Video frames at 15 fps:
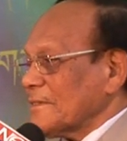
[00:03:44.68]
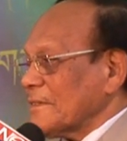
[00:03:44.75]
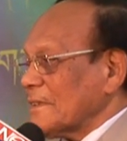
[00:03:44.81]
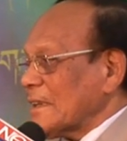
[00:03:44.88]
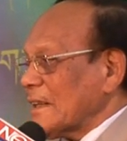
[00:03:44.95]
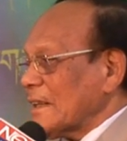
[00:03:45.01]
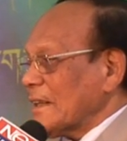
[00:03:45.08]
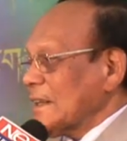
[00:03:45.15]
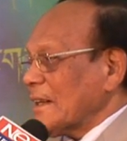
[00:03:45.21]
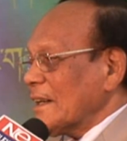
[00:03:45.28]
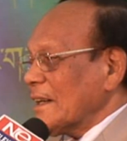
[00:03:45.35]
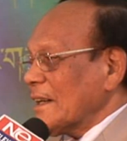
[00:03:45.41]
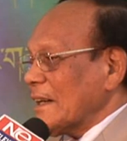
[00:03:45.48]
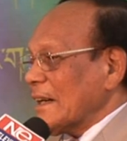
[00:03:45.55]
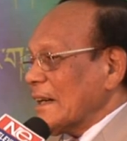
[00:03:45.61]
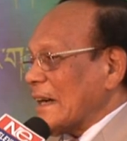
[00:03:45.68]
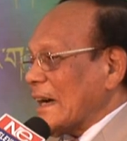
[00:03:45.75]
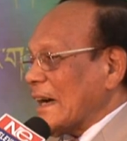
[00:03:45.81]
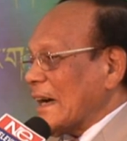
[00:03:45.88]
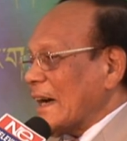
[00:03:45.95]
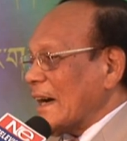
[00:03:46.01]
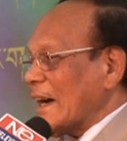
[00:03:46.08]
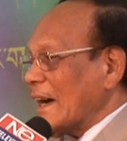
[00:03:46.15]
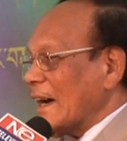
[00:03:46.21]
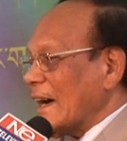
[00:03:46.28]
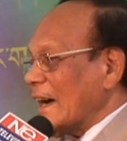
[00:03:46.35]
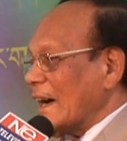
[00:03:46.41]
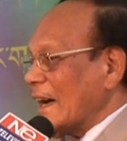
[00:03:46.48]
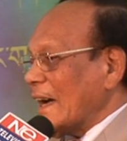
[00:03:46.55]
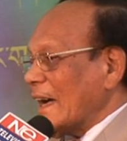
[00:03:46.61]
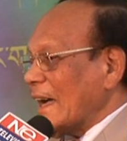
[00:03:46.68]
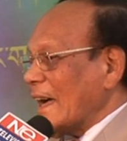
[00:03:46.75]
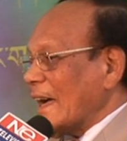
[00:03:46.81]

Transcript: Nobody speaks.